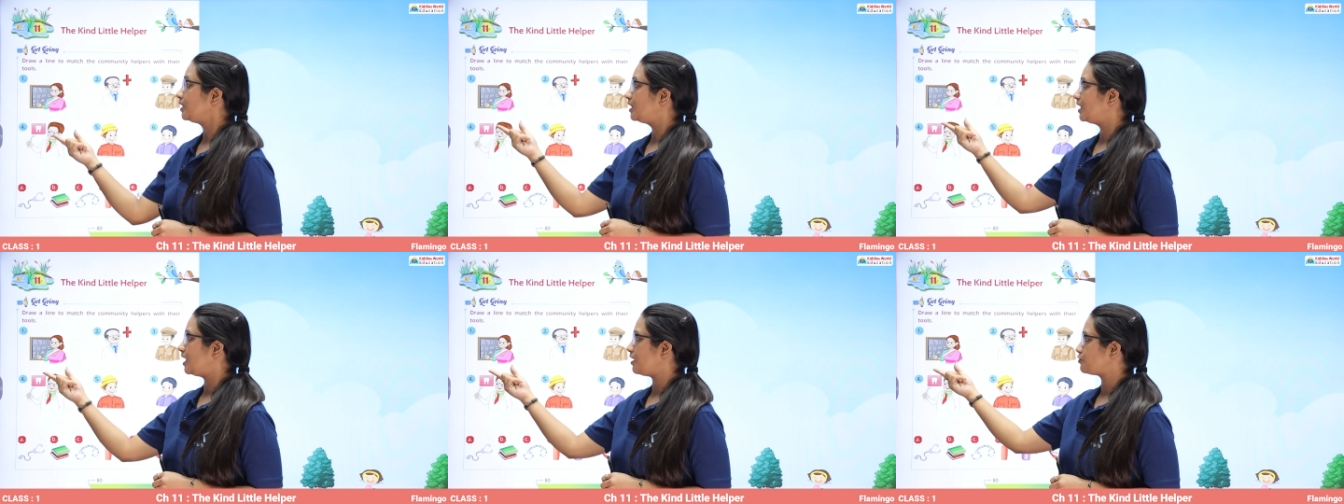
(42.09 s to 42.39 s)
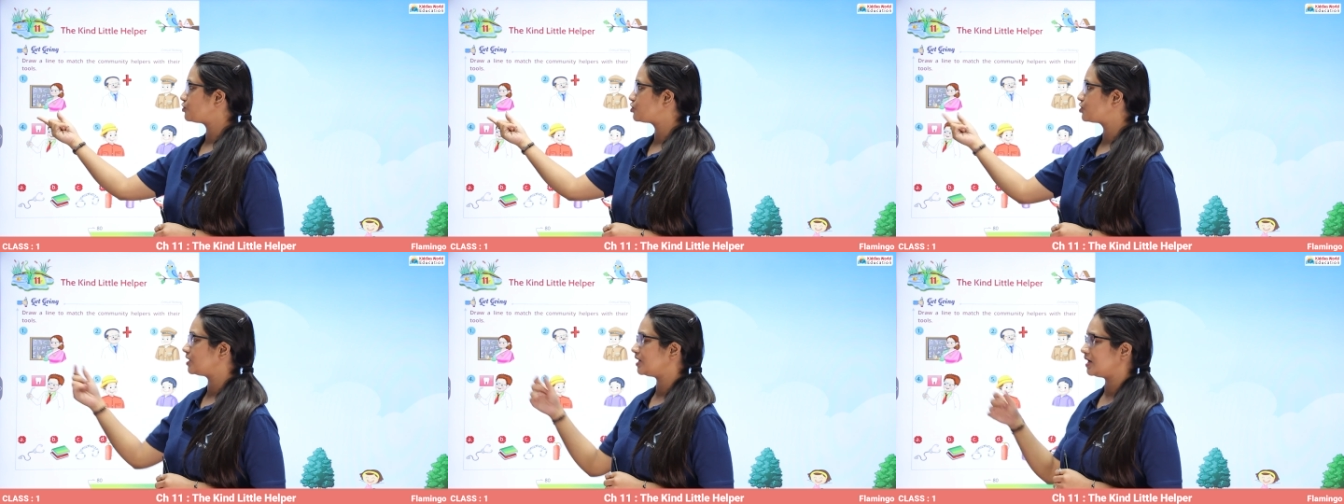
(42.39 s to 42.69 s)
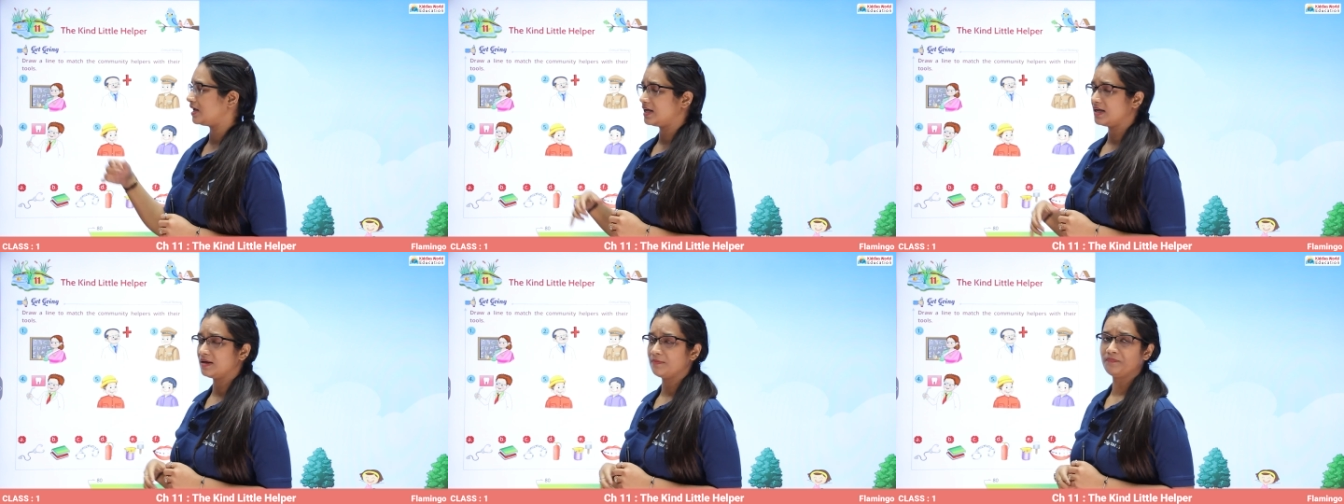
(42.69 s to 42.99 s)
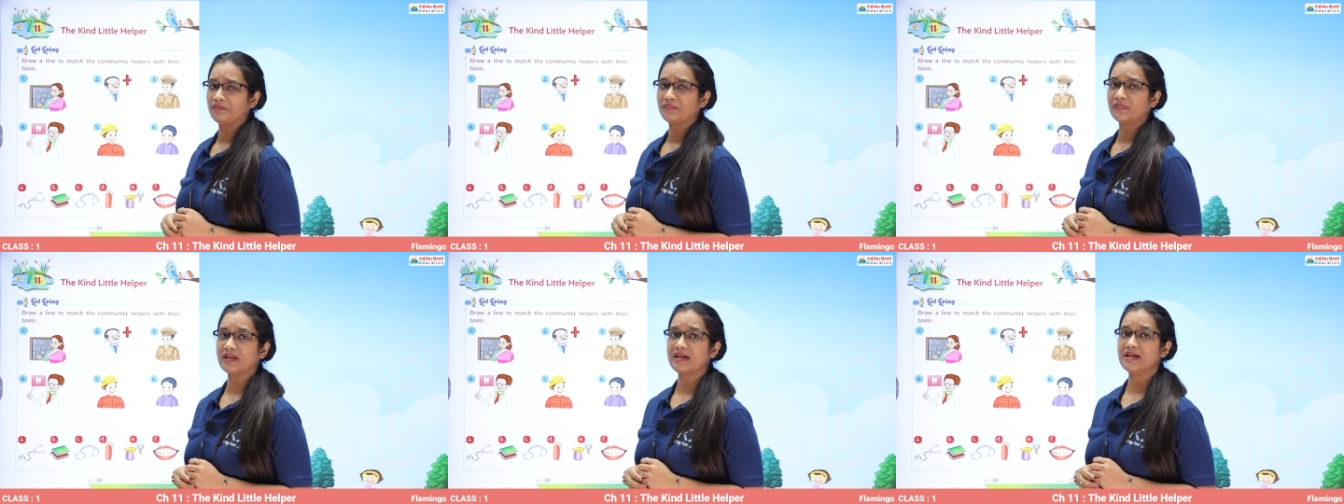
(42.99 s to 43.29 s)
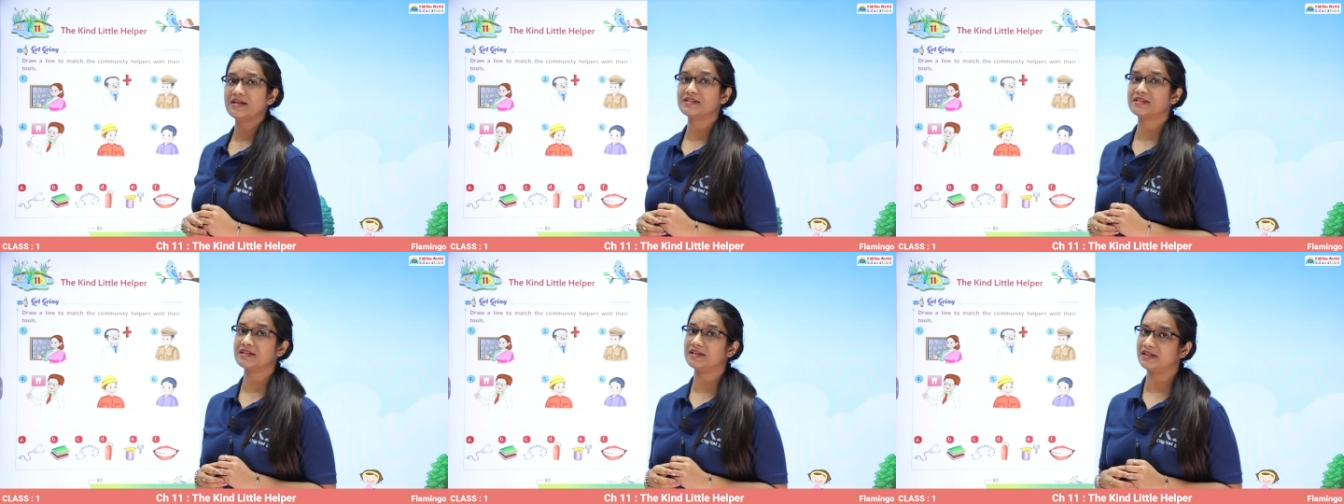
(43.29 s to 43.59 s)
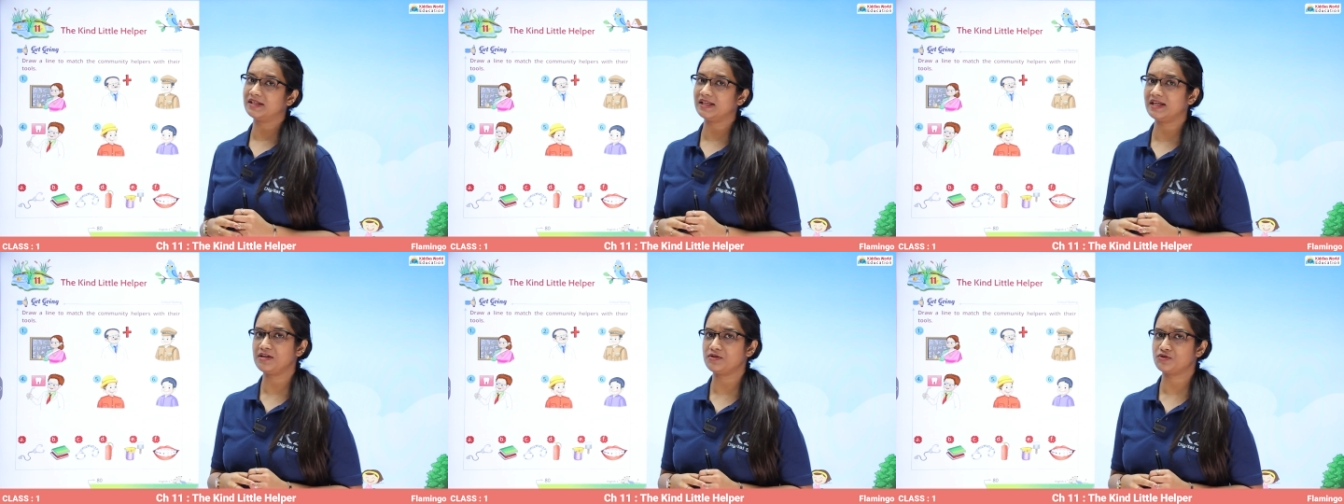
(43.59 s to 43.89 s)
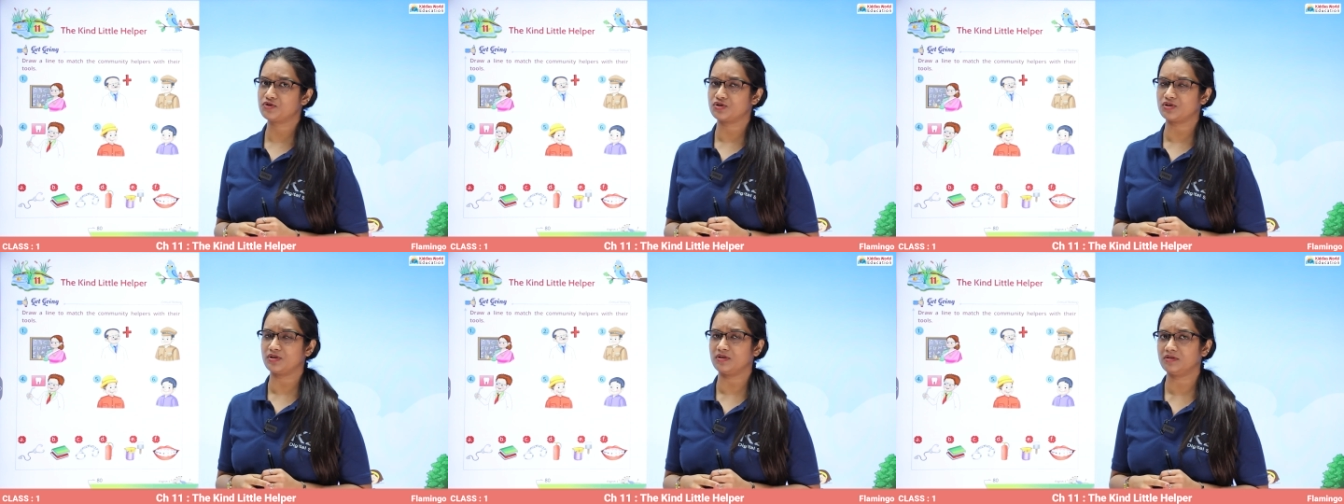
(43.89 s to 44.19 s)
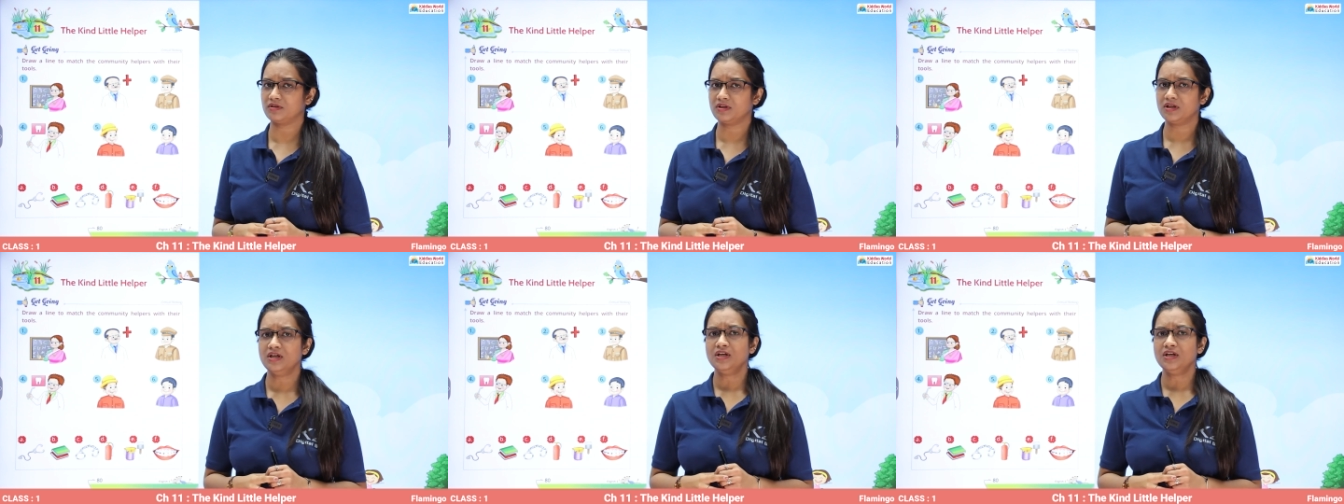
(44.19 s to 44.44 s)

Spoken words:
Now, she is a teacher.